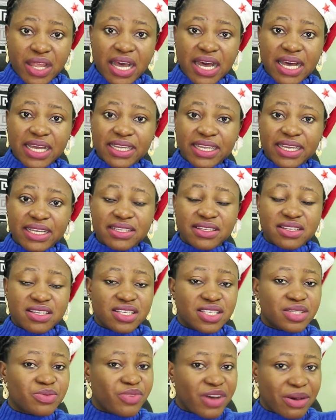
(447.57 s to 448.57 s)
And then
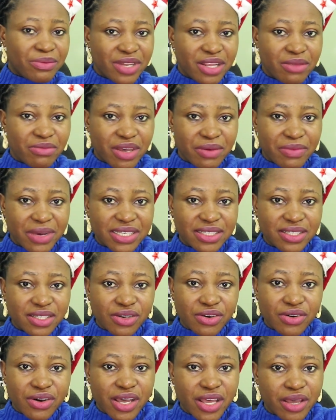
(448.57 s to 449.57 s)
this family member did
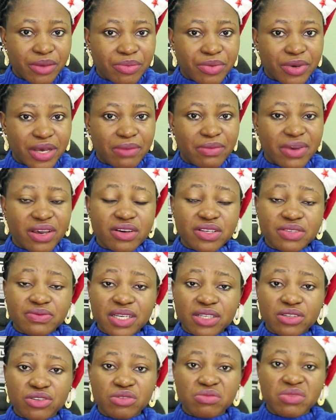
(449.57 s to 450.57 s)
not help. And my
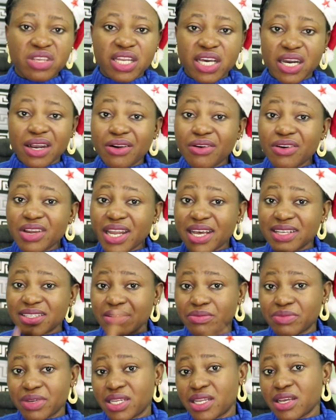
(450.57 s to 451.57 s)
husband told me that God has
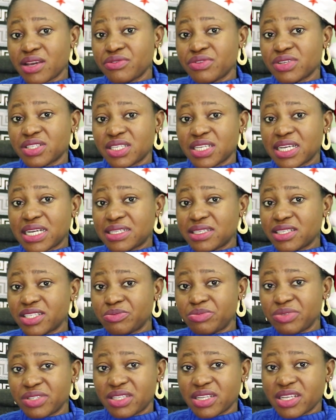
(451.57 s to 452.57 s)
a better reason. And
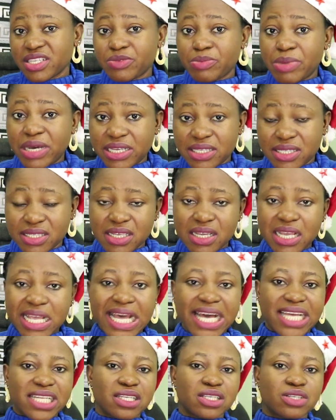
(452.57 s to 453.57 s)
this business passed.
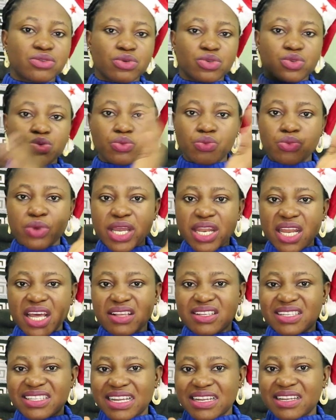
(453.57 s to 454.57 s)
And this was when
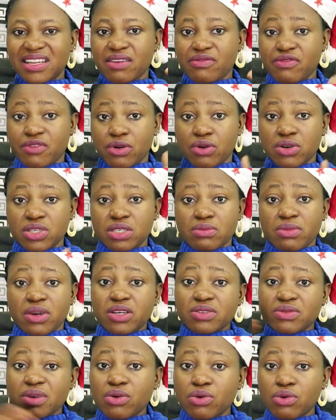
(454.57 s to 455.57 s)
I started focusing. My
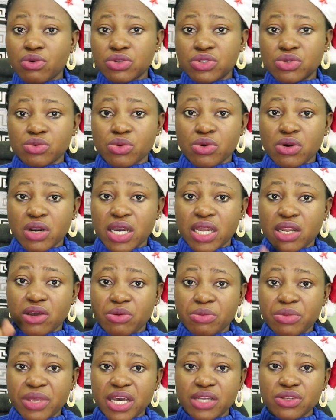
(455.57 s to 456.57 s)
husband would go to work and
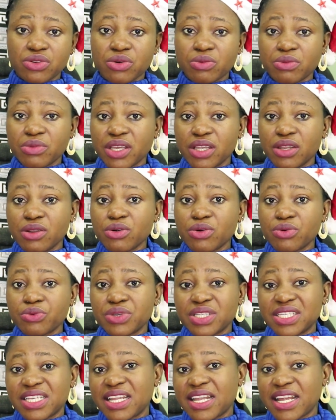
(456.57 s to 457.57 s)
I'll be at home alone
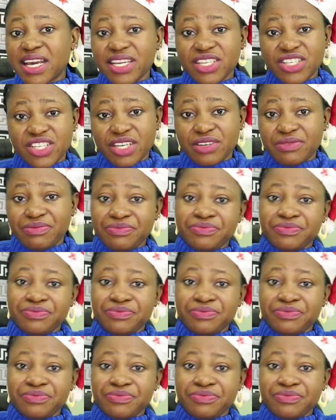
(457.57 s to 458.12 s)
with Elijah.